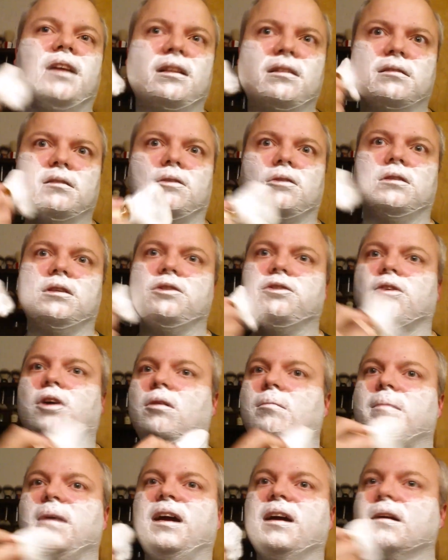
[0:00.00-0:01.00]
that's the only
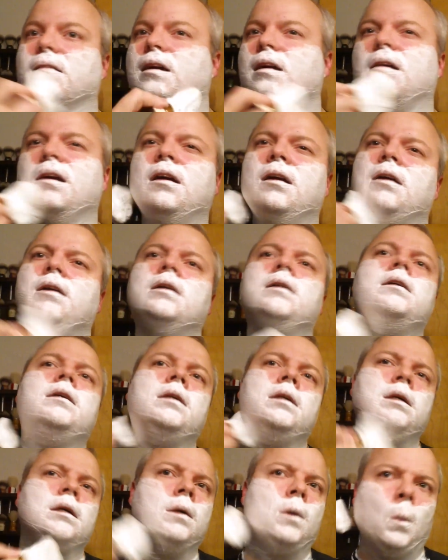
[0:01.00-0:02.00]
drawback.
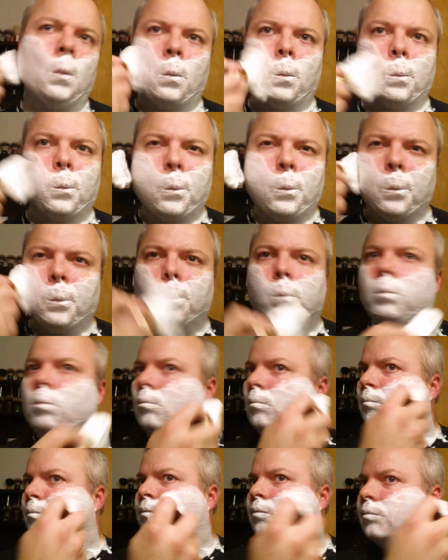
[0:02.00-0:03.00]

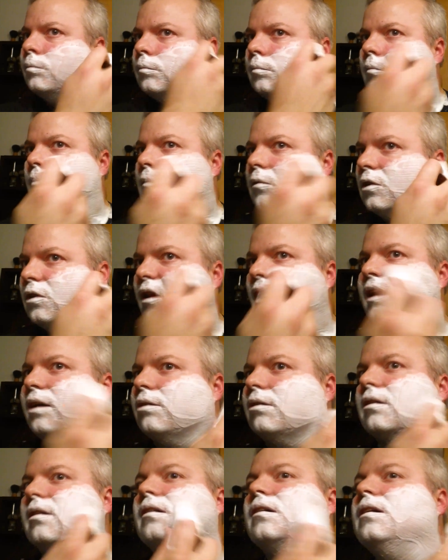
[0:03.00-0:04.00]
It's like
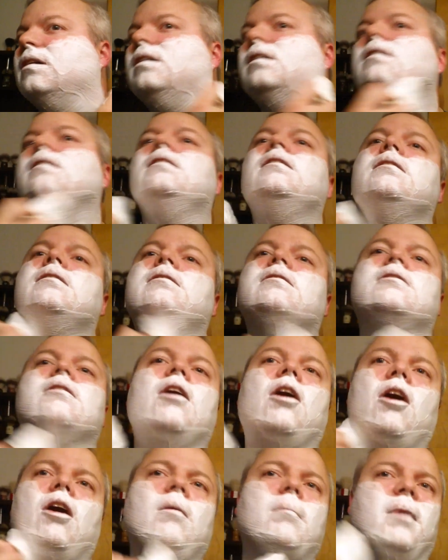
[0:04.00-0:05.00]
we're
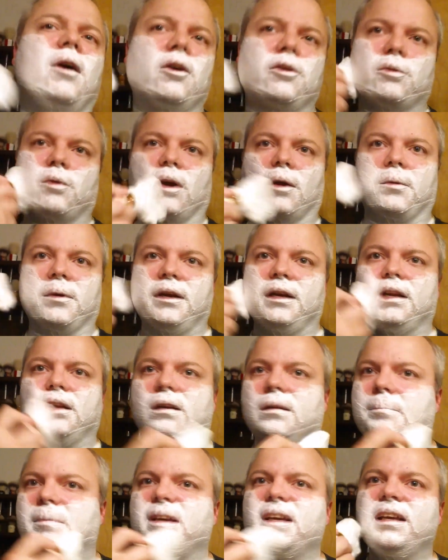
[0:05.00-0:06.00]
almost where we need
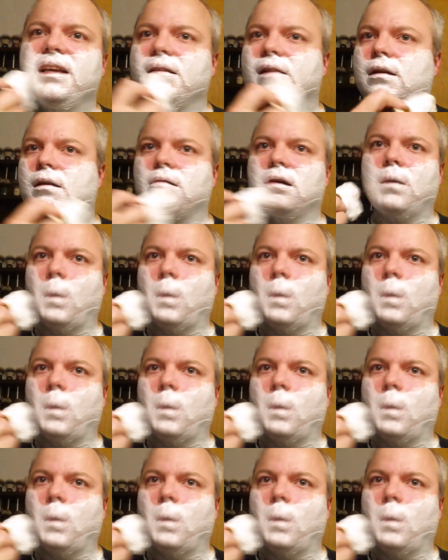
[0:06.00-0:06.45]
to be.